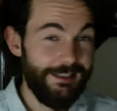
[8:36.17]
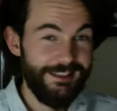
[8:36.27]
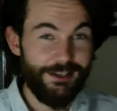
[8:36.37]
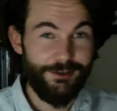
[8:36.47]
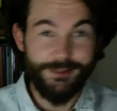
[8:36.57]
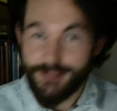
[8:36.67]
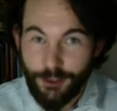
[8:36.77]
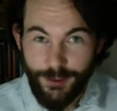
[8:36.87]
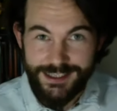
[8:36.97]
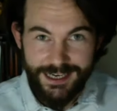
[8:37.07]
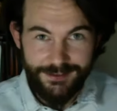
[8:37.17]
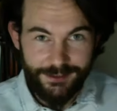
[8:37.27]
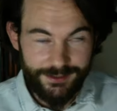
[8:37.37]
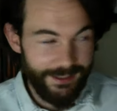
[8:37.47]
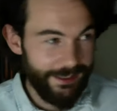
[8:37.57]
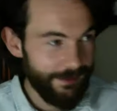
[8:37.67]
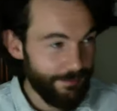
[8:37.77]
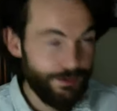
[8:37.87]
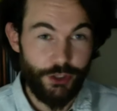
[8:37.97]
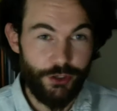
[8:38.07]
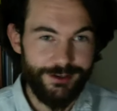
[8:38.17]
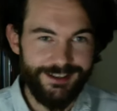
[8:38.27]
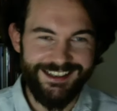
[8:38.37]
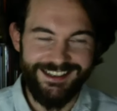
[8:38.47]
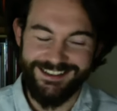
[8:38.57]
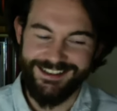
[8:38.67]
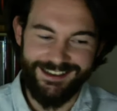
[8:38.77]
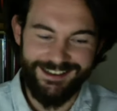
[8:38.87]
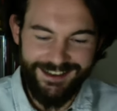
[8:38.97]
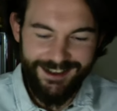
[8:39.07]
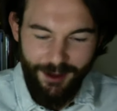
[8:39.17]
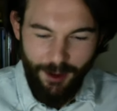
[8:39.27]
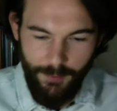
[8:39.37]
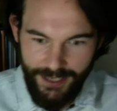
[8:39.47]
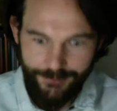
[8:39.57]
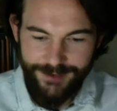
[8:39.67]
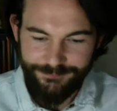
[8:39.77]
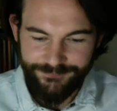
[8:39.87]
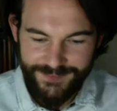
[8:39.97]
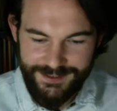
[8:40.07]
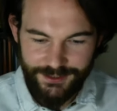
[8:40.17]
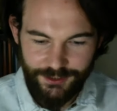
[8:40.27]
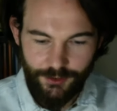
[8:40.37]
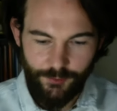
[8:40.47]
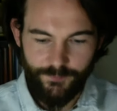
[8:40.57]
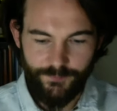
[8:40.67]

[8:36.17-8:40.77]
you know, coincidental again, I'm sure. Yeah. But anyway, so